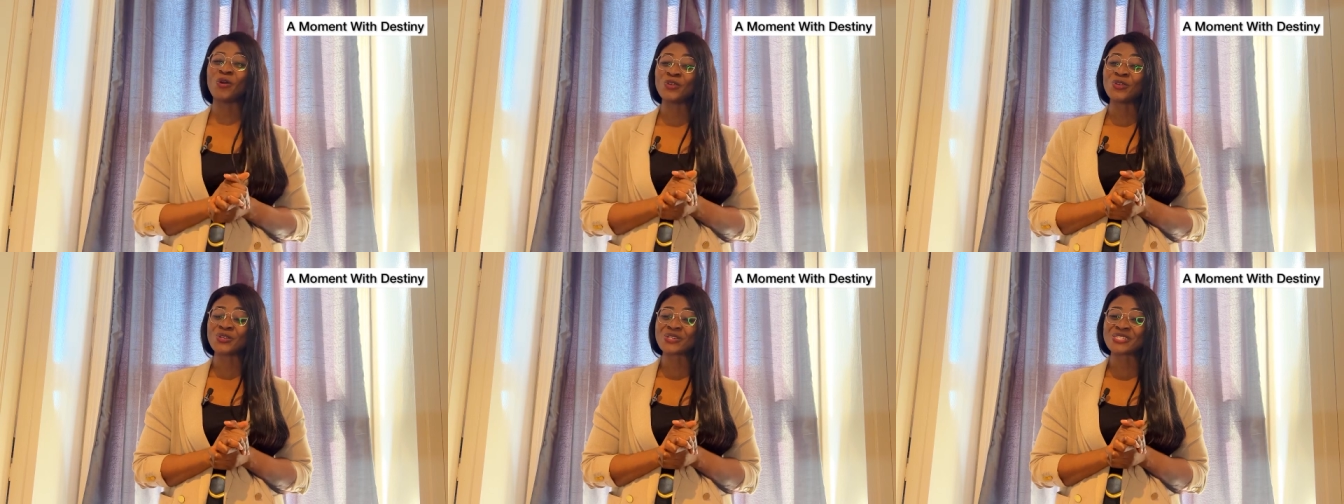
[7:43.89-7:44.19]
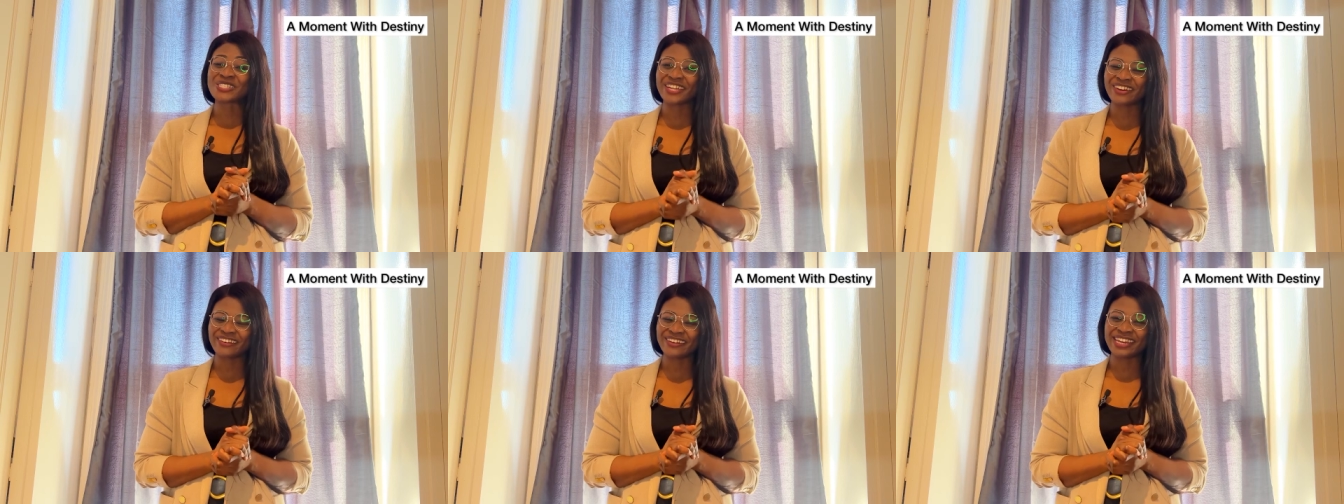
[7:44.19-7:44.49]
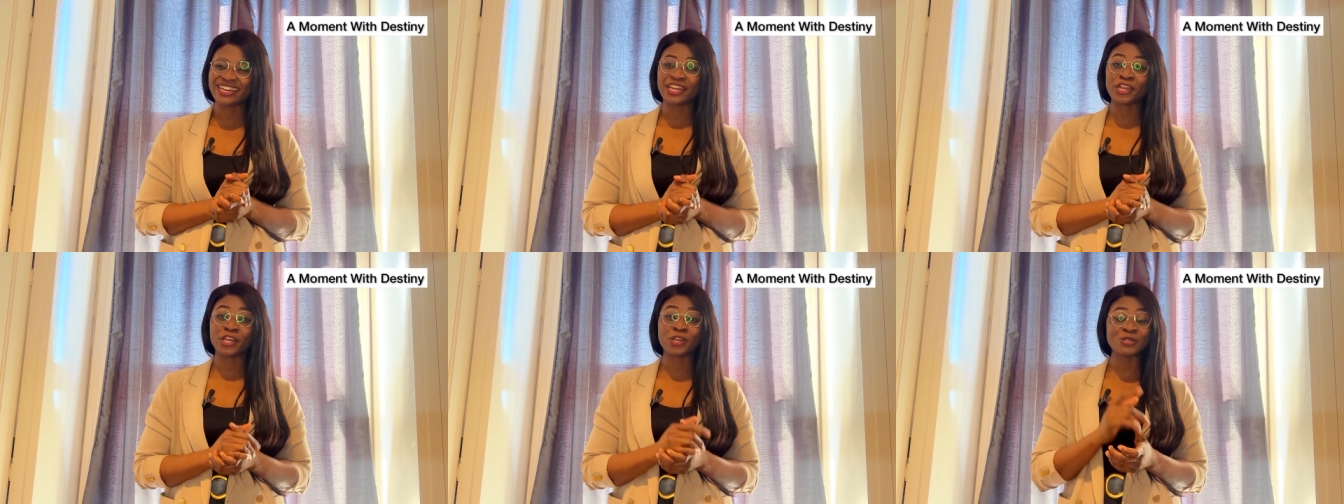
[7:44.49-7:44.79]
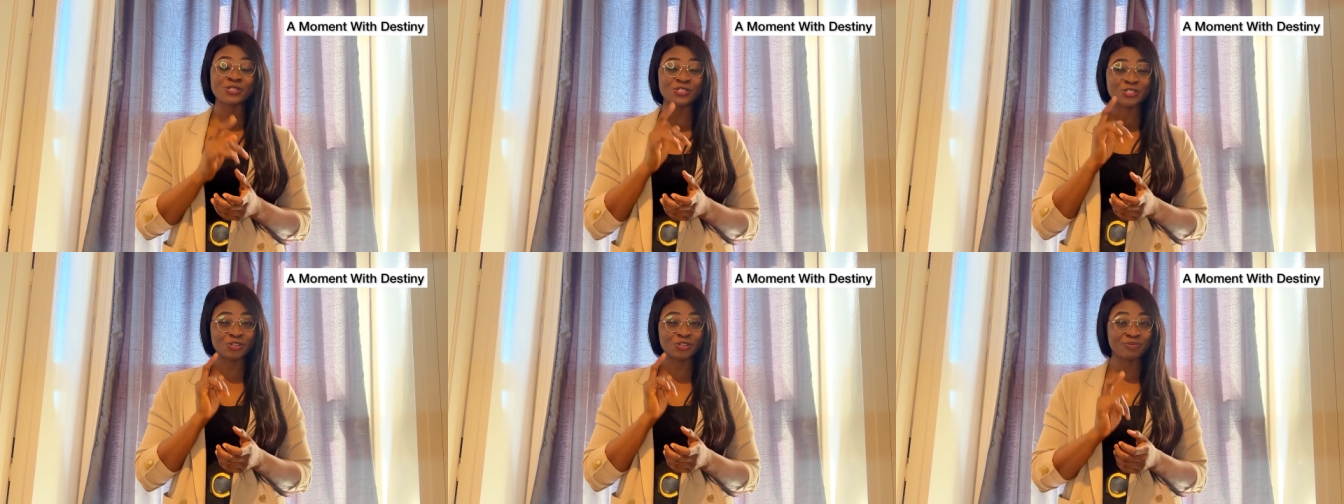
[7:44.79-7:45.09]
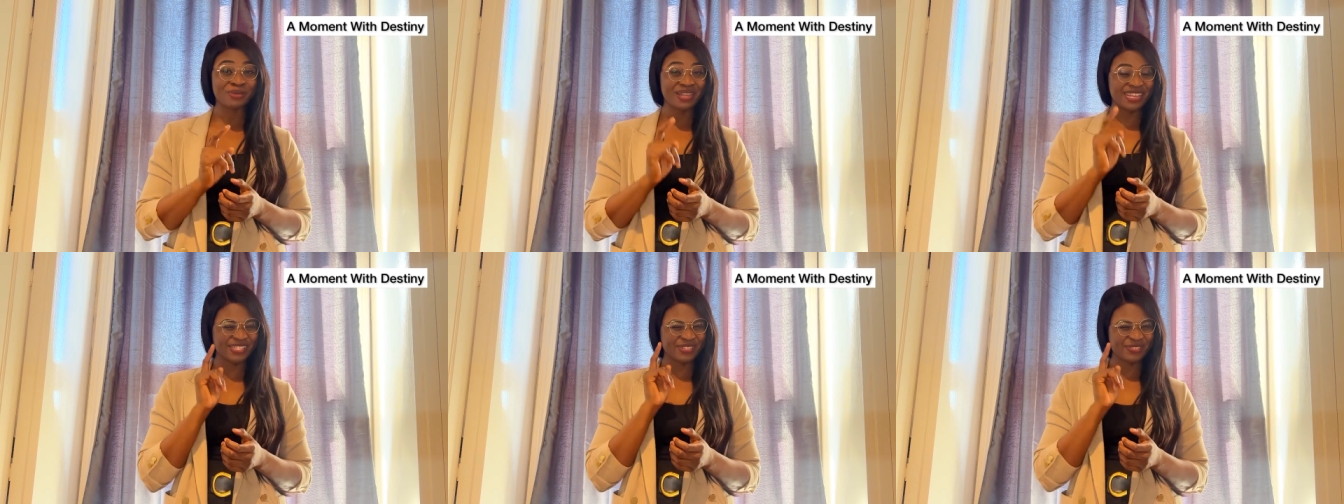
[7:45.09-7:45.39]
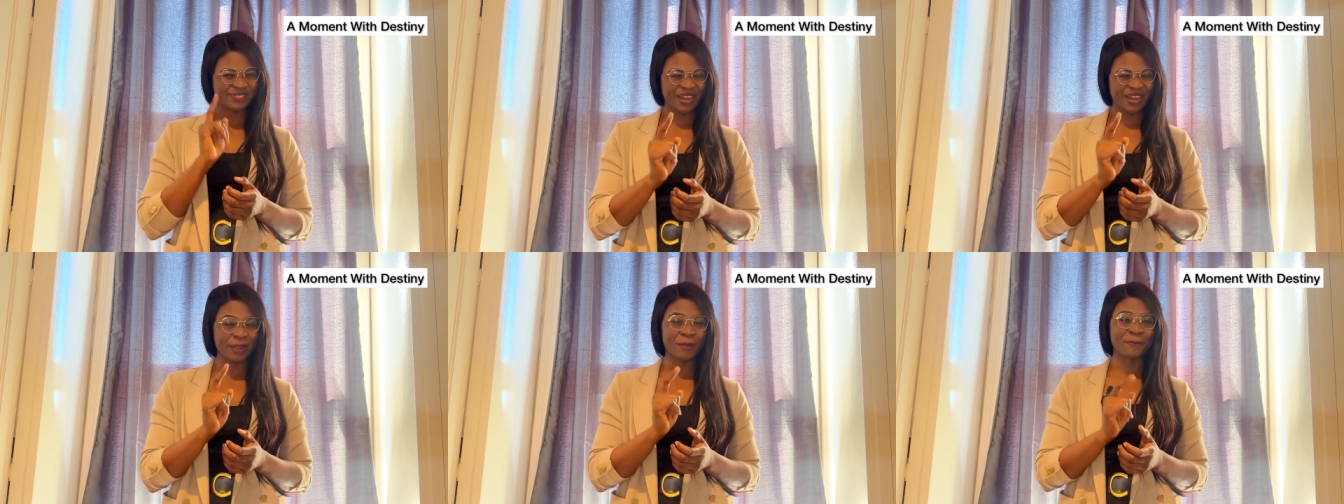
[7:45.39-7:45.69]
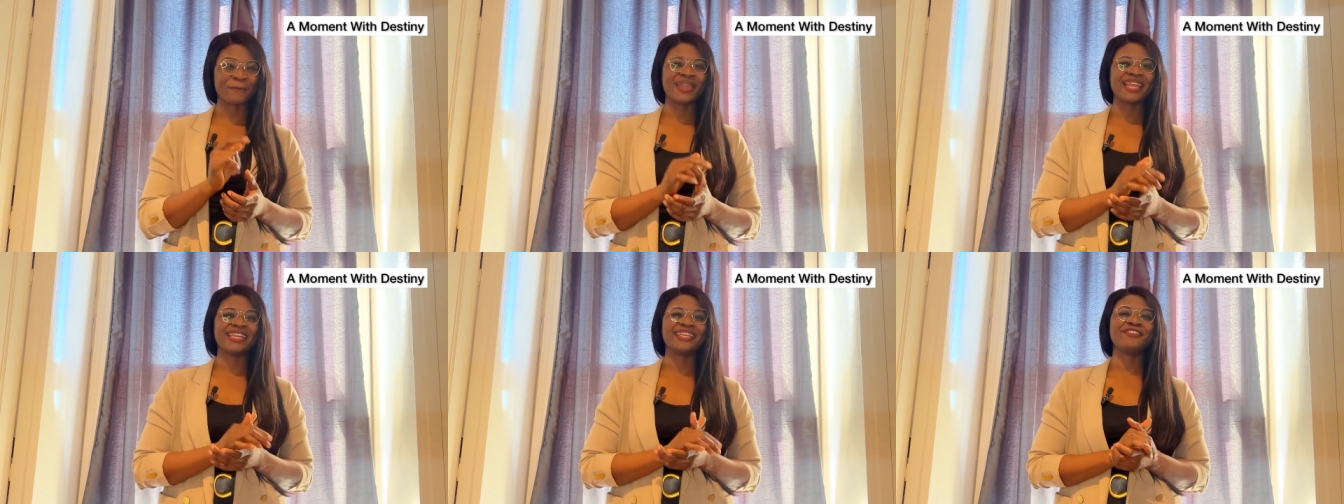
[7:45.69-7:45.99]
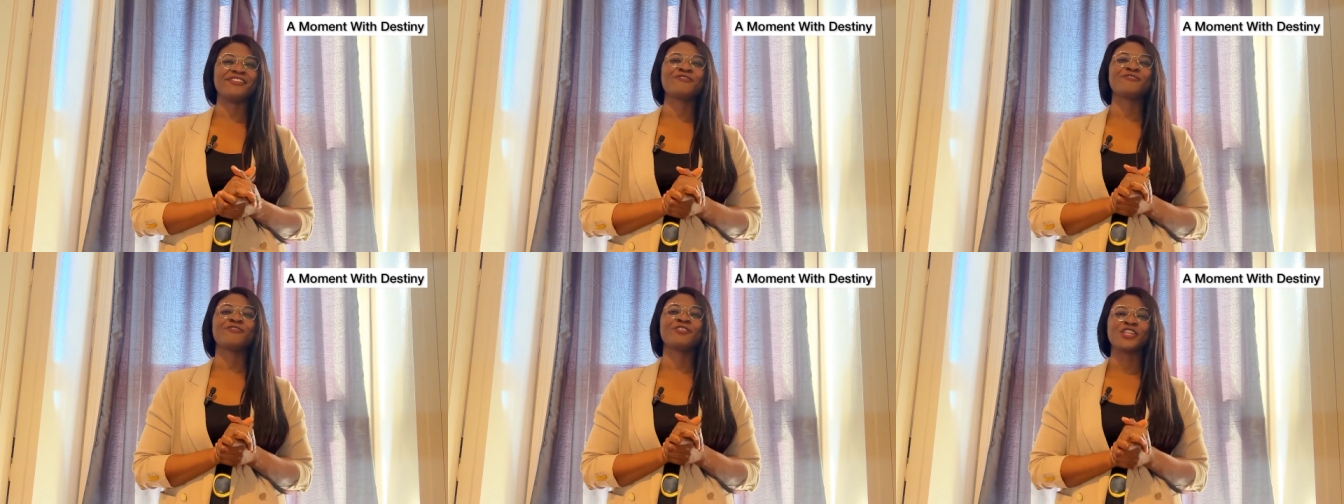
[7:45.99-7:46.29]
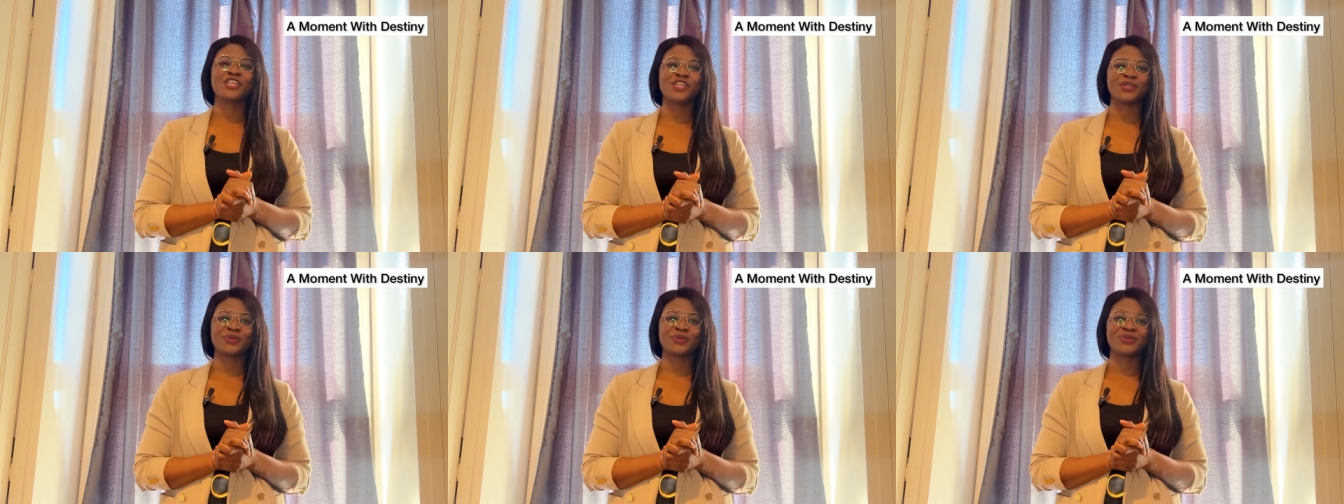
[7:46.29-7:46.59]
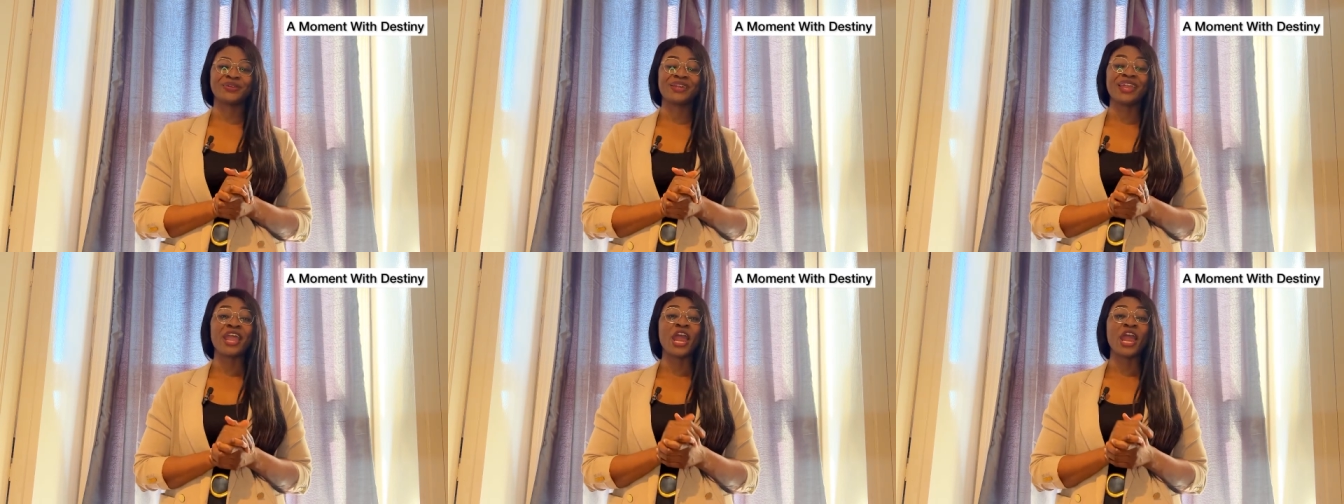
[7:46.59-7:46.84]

on your screen YouTube is recommending for you.